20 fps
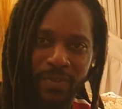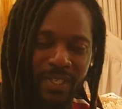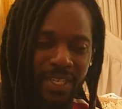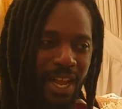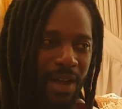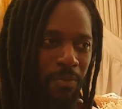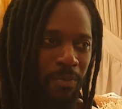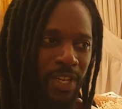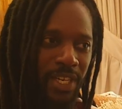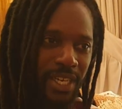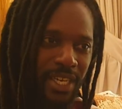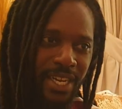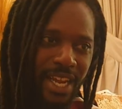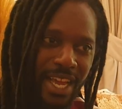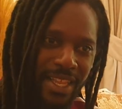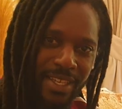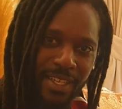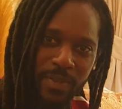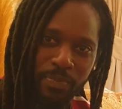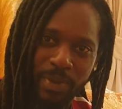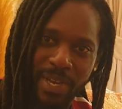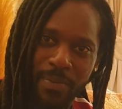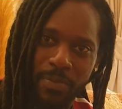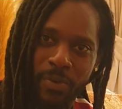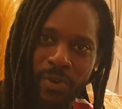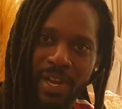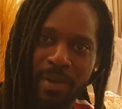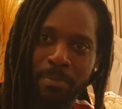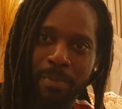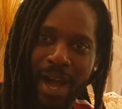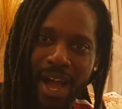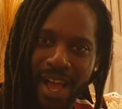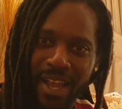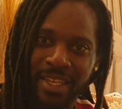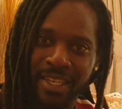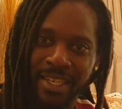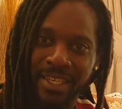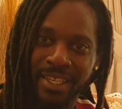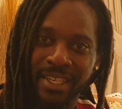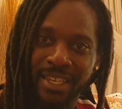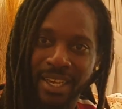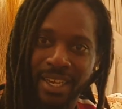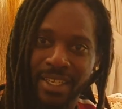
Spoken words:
And I'm looking at these people in Mali